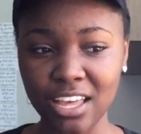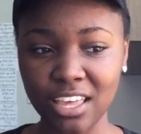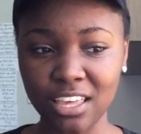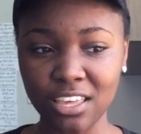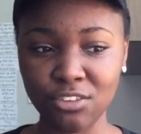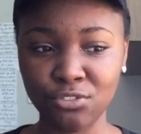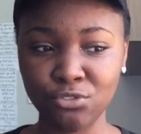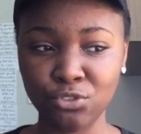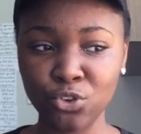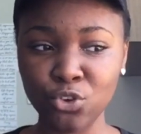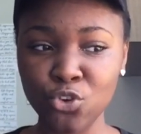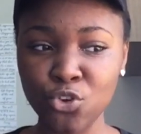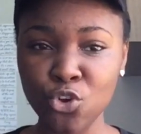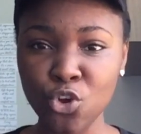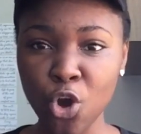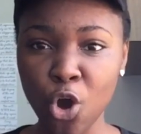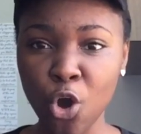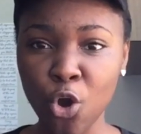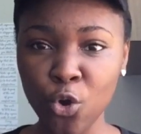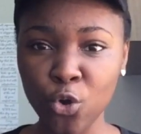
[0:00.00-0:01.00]
if you
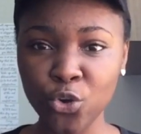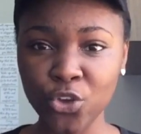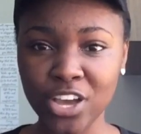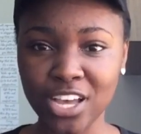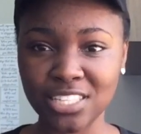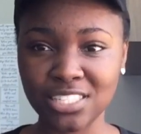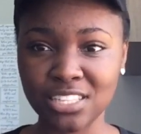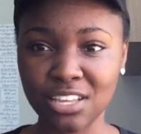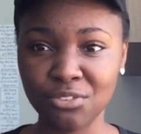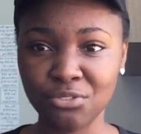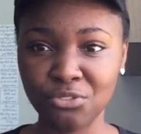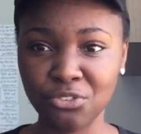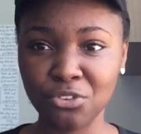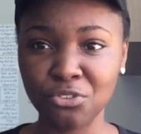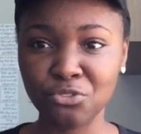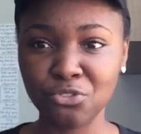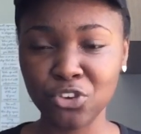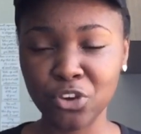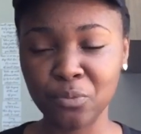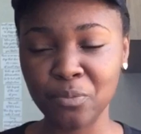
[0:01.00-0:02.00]
know you are
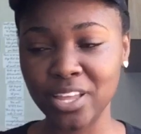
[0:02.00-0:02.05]
suffering from